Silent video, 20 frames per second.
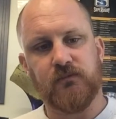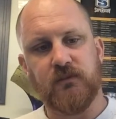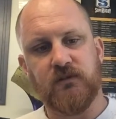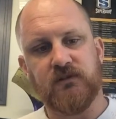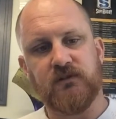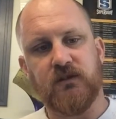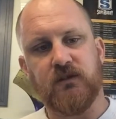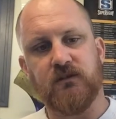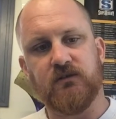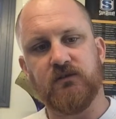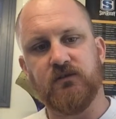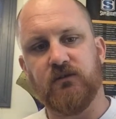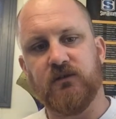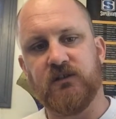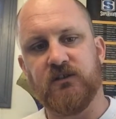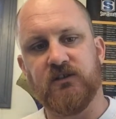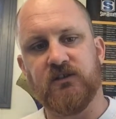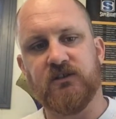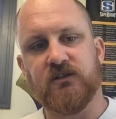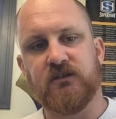So it's
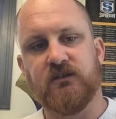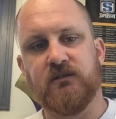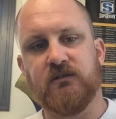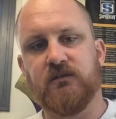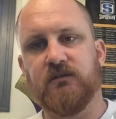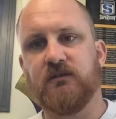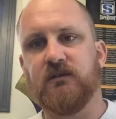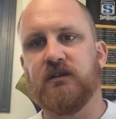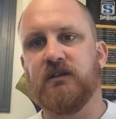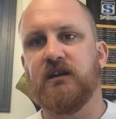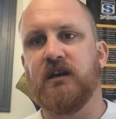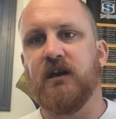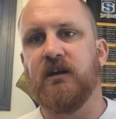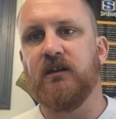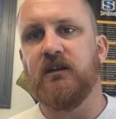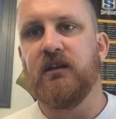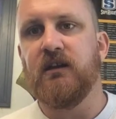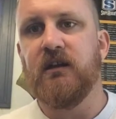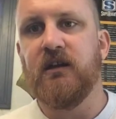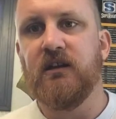already just cut.
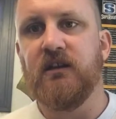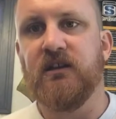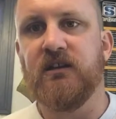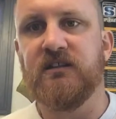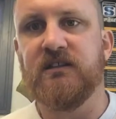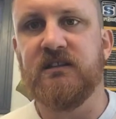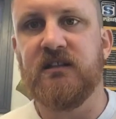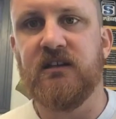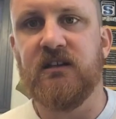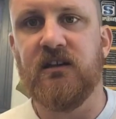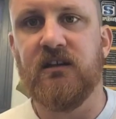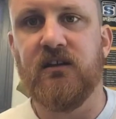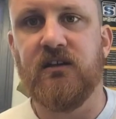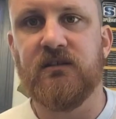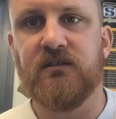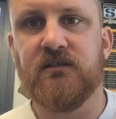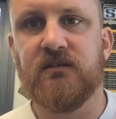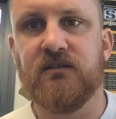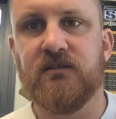You can see there,